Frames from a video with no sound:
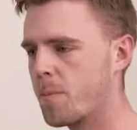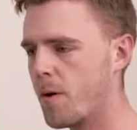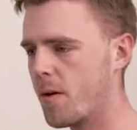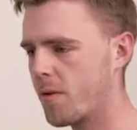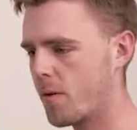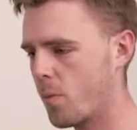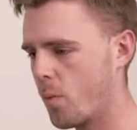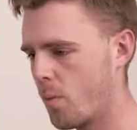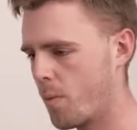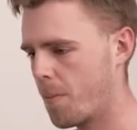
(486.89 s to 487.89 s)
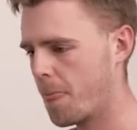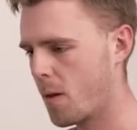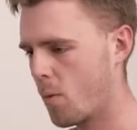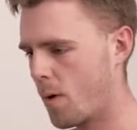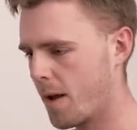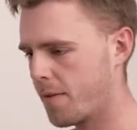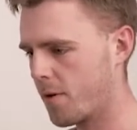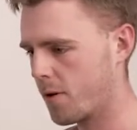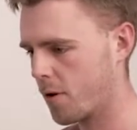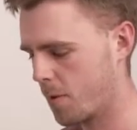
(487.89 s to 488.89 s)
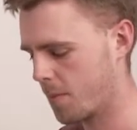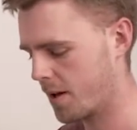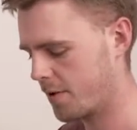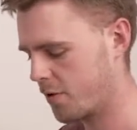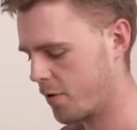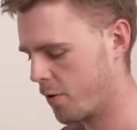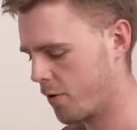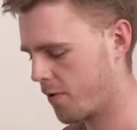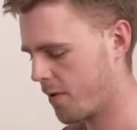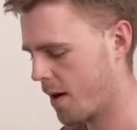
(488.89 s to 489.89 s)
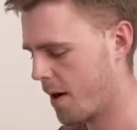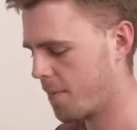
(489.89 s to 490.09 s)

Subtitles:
person1.globalintroduce